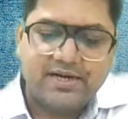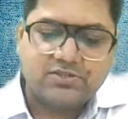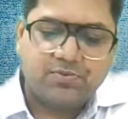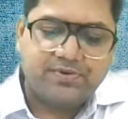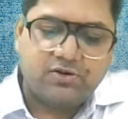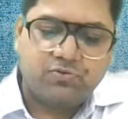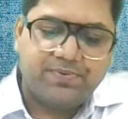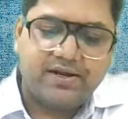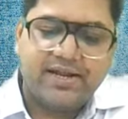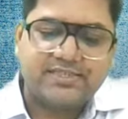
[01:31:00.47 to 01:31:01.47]
has opted to
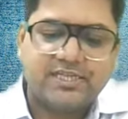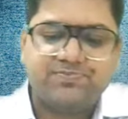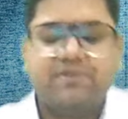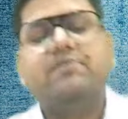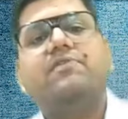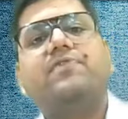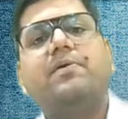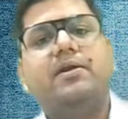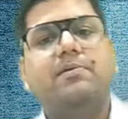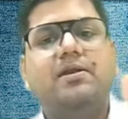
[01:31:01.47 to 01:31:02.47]
pay tax as per
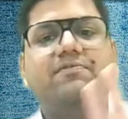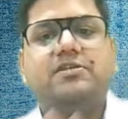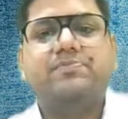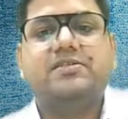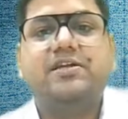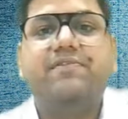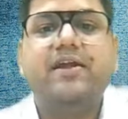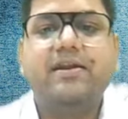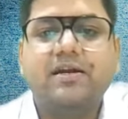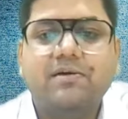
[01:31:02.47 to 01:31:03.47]
115BAA, which means
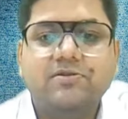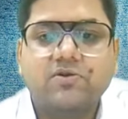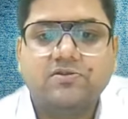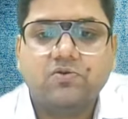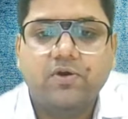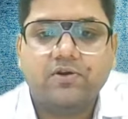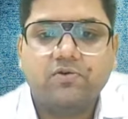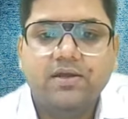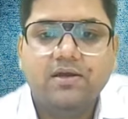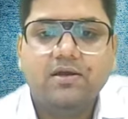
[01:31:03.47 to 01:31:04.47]
dividend income is also going to
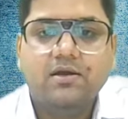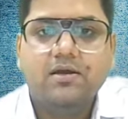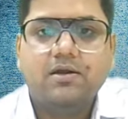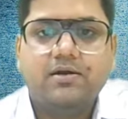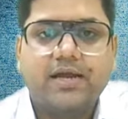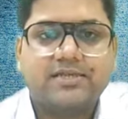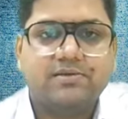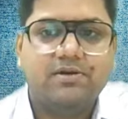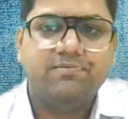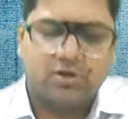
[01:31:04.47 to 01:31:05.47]
be
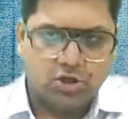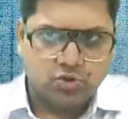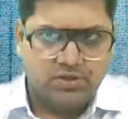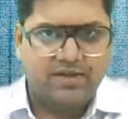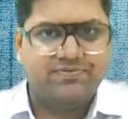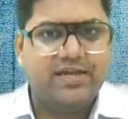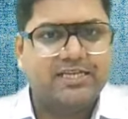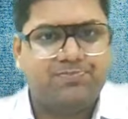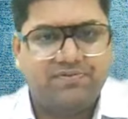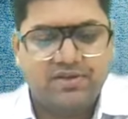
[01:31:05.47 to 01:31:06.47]
taxable, because only if the
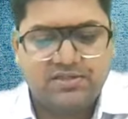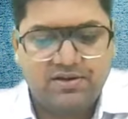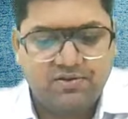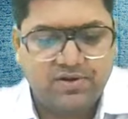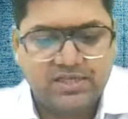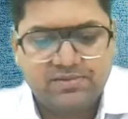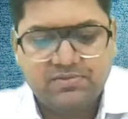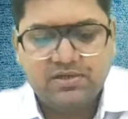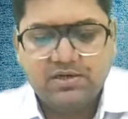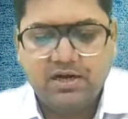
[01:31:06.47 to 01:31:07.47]
SPV is in new regime,
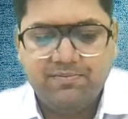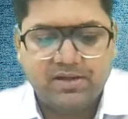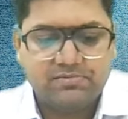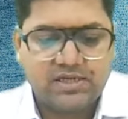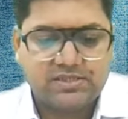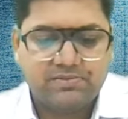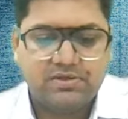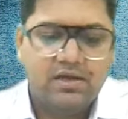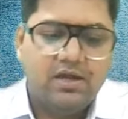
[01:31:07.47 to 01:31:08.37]
it becomes taxable.